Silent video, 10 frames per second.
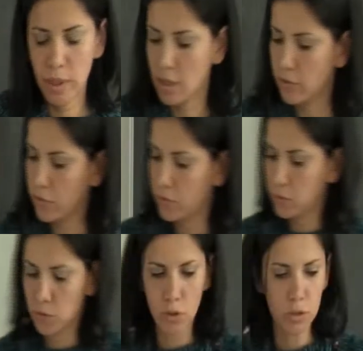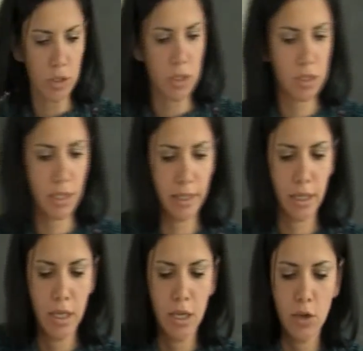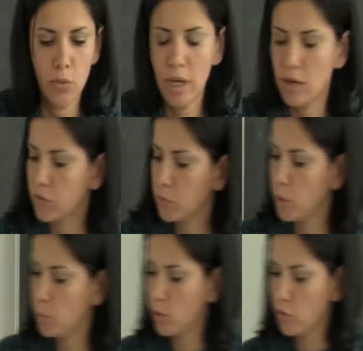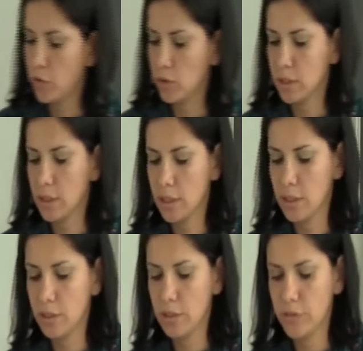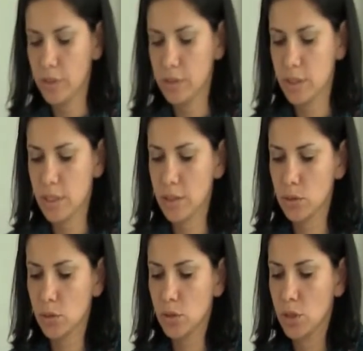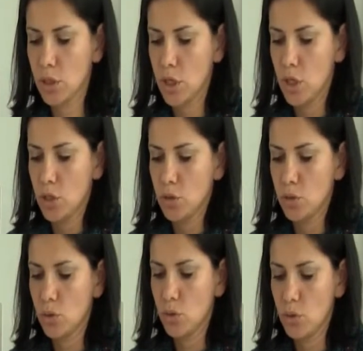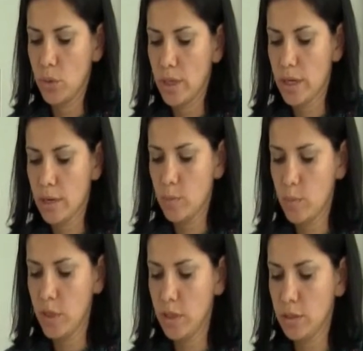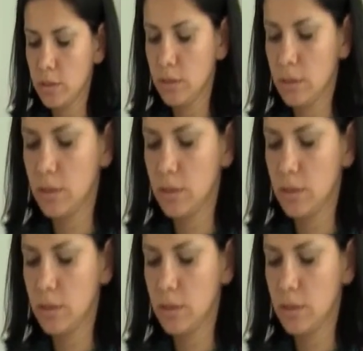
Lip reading: we have done is we have people from the different sectors, so we are bringing